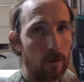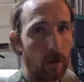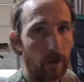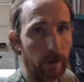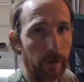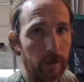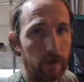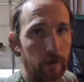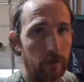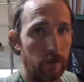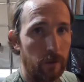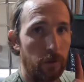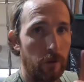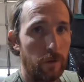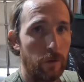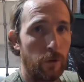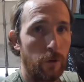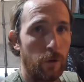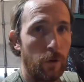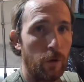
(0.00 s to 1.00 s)
Okay,
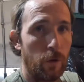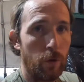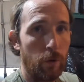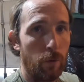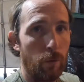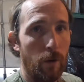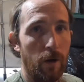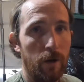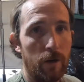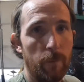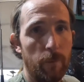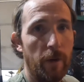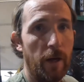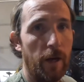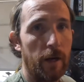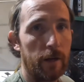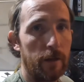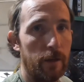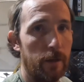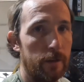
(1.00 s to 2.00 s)
welcome
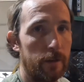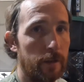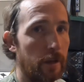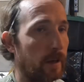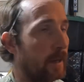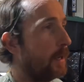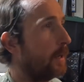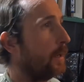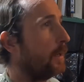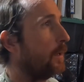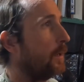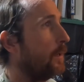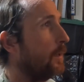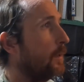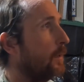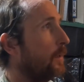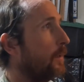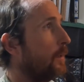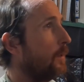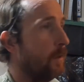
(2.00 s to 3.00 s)
back.
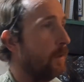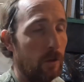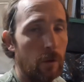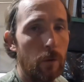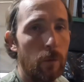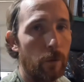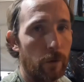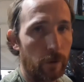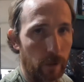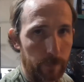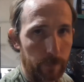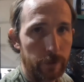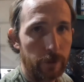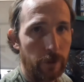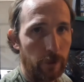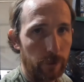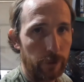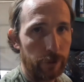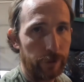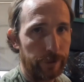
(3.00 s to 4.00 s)
Today we're up to
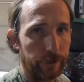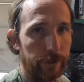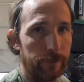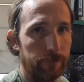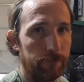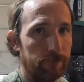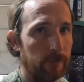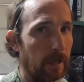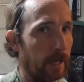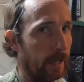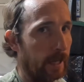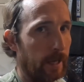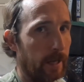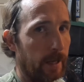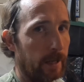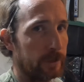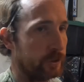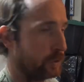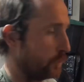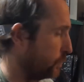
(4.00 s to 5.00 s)
no good,
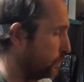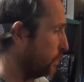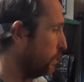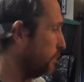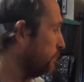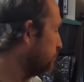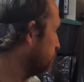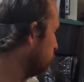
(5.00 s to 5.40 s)
as usual.